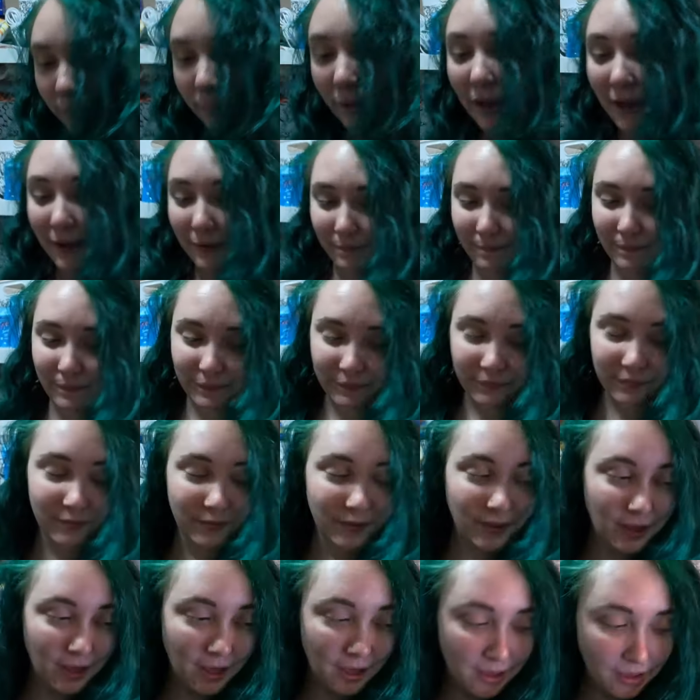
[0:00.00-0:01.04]
but
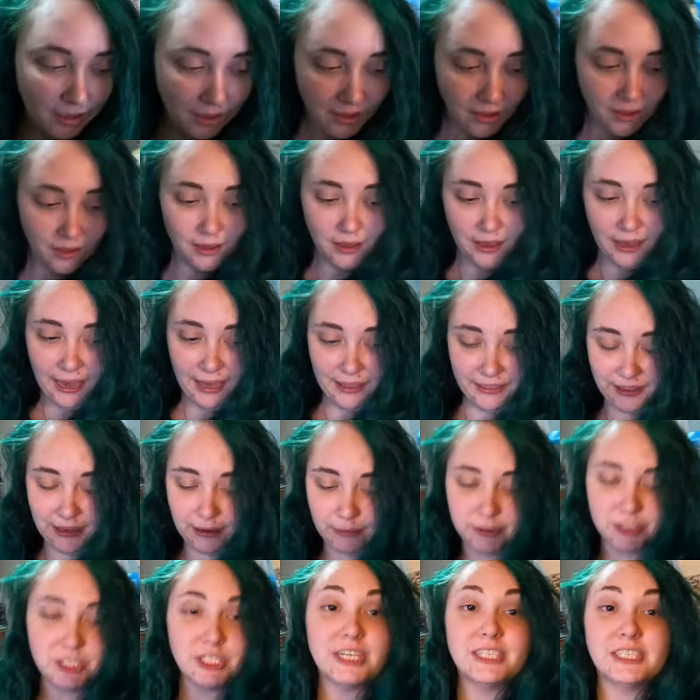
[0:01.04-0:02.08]
I think
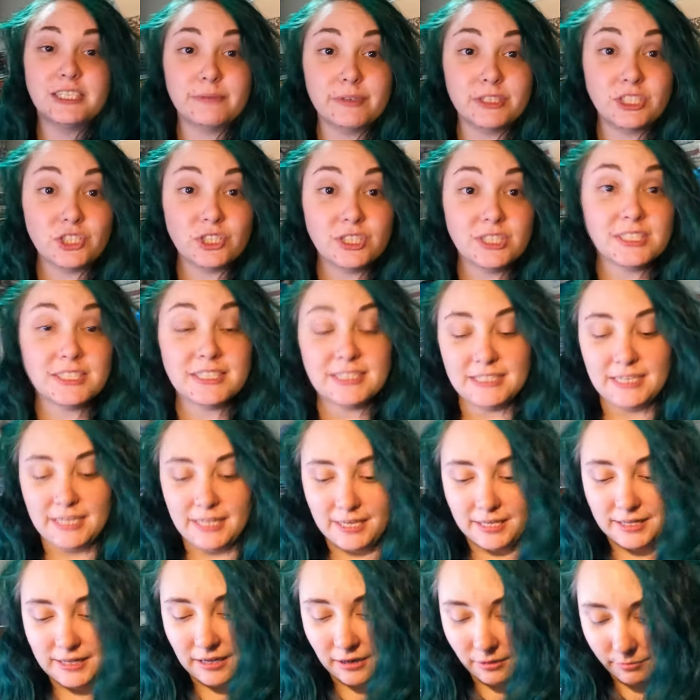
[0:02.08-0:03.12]
I'm gonna change my shorts because I
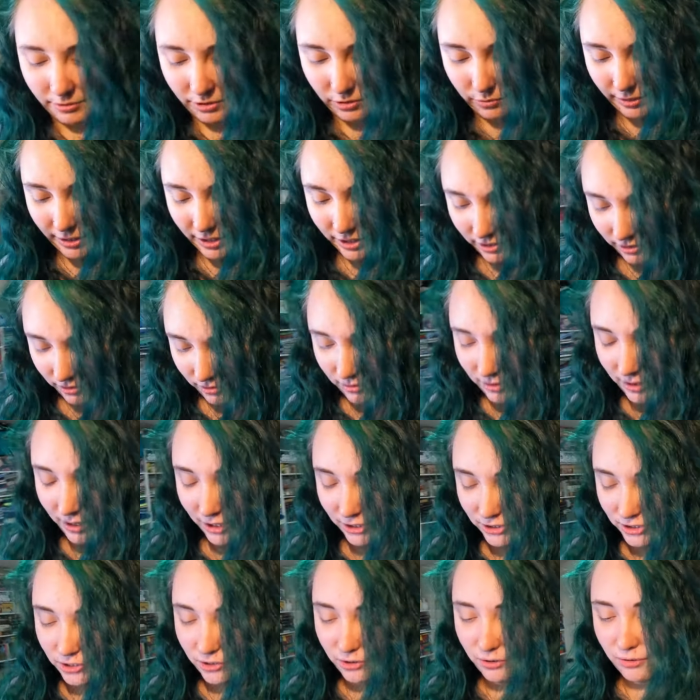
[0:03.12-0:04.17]
think that'll be the way to go.
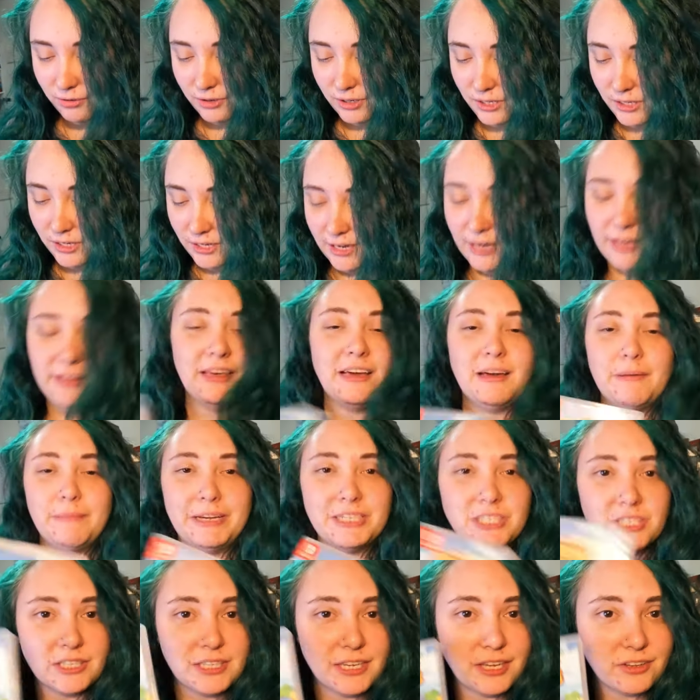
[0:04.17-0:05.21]
Also, I think I
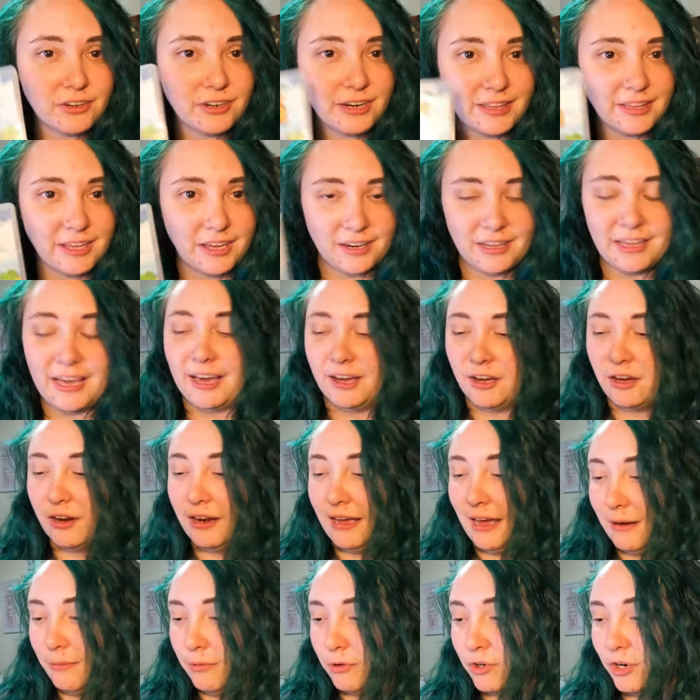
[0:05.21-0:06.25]
mentioned the other day that, yeah, I got
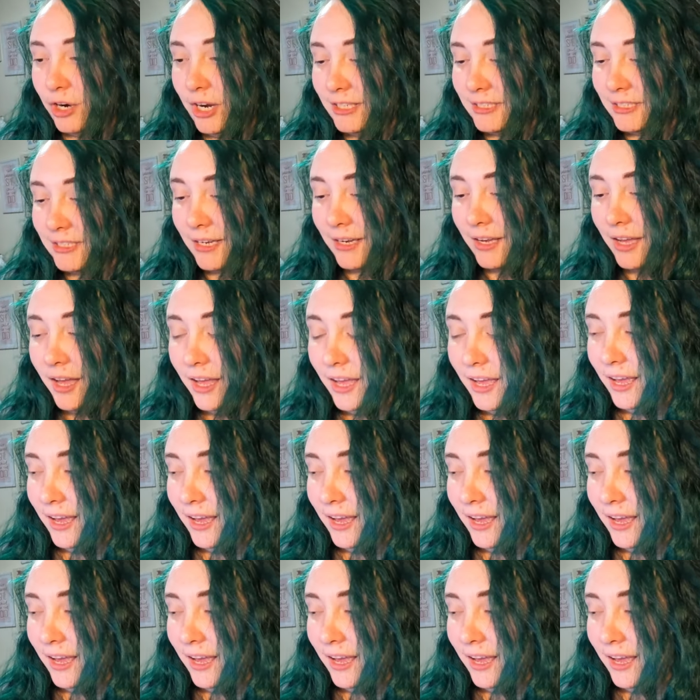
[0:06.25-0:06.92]
Animal Crossing.